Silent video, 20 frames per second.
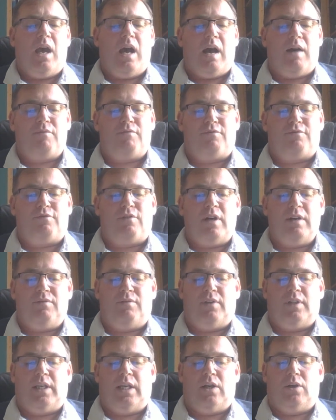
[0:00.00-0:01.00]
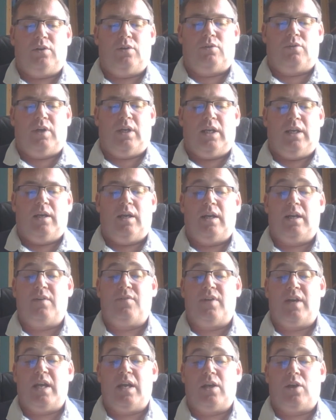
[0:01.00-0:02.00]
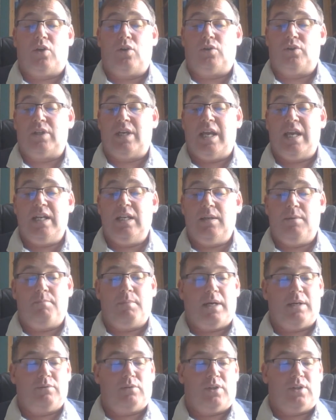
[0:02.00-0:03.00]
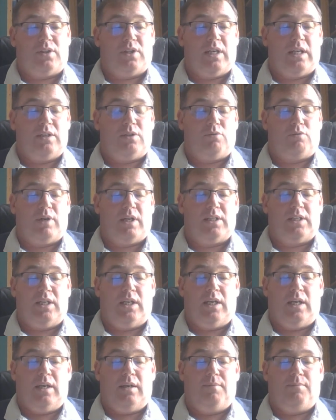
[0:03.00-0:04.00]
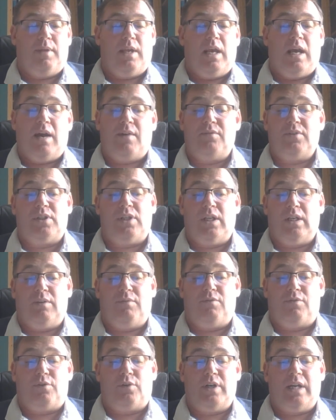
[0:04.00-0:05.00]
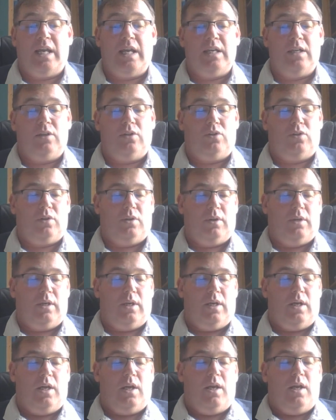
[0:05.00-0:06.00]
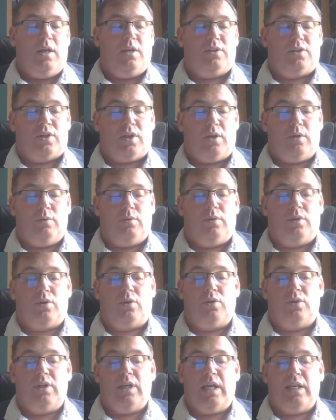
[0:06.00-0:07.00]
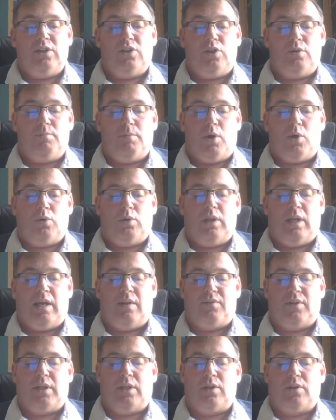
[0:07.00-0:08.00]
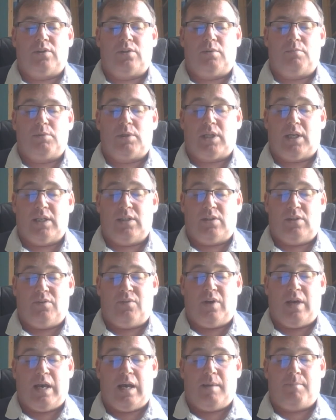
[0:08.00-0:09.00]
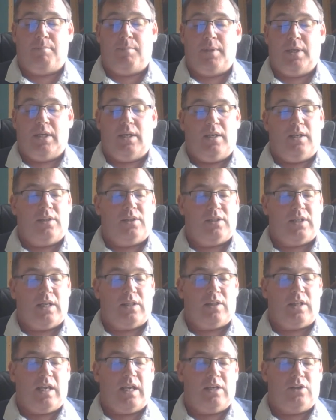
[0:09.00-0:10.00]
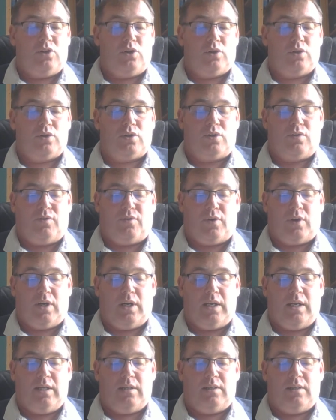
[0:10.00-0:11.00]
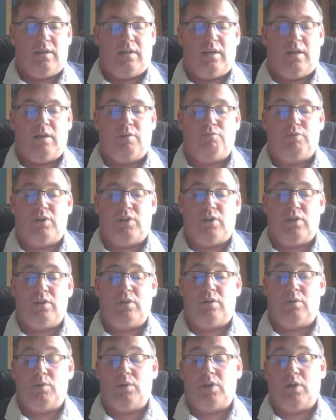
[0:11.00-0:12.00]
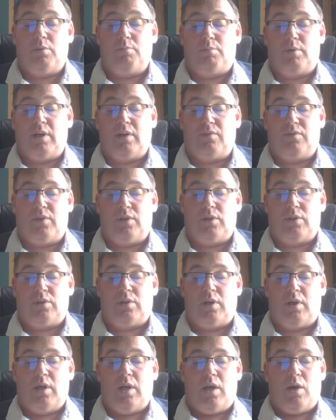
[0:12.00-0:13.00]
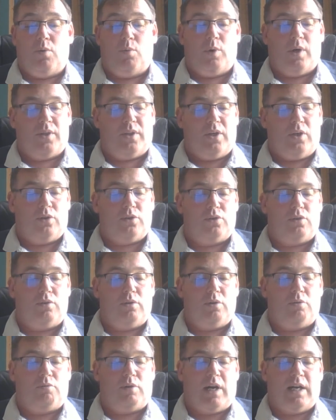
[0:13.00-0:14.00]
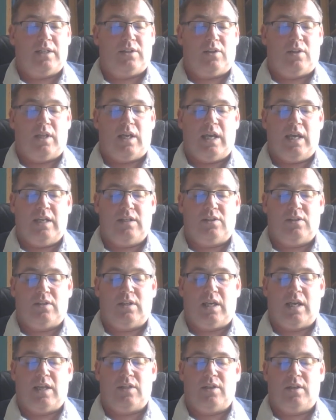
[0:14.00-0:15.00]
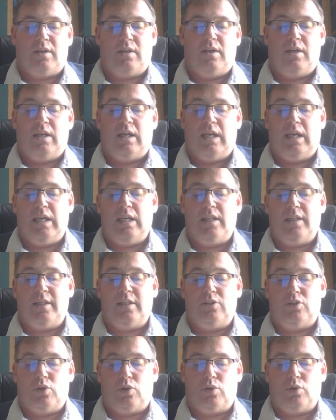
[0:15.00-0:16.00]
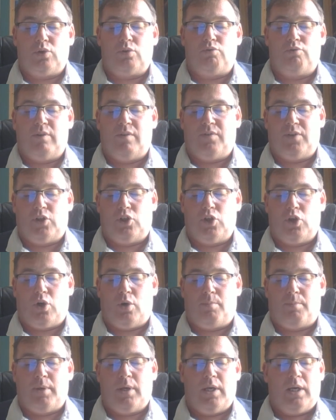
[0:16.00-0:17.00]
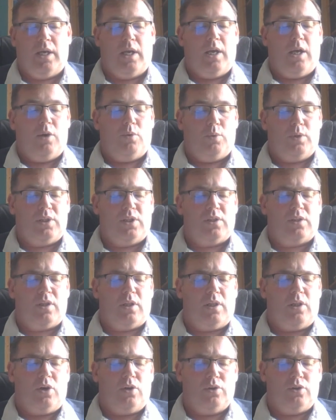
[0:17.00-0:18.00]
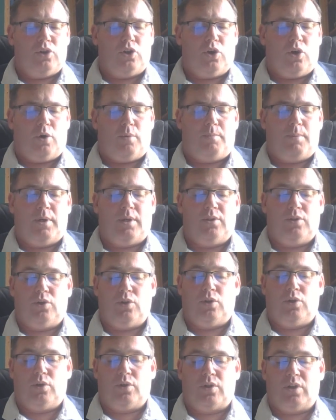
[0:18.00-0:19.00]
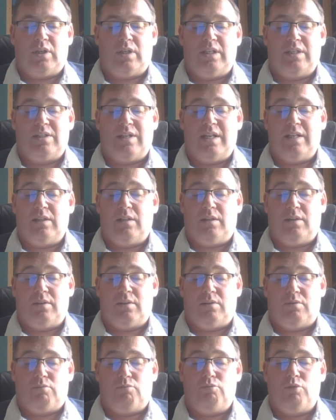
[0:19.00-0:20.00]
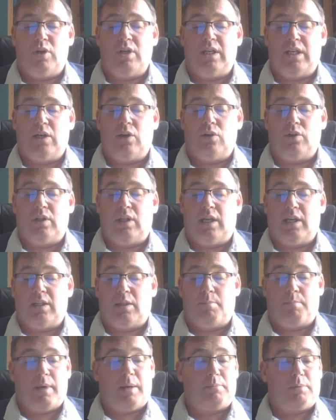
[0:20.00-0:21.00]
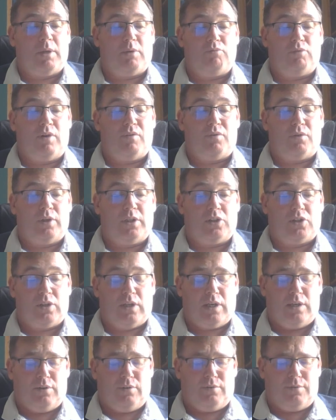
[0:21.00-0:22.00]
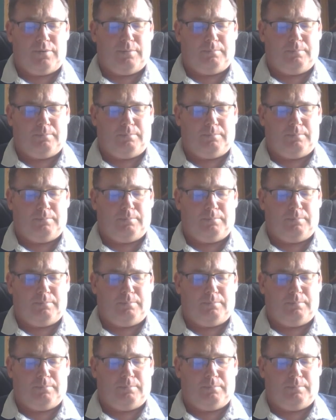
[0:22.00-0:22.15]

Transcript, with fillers: I'm frightfully hungry, and I've got any amount to say to Ratty here. Haven't seen him for an age. So the good-natured mole, having cut some slices of ham, set the hedgehogs to fry it and returned to his own breakfast, while the otter and the rat, their heads together, eagerly talked river shop, which is the long shop and talk that is endless, running on like the babbling river itself.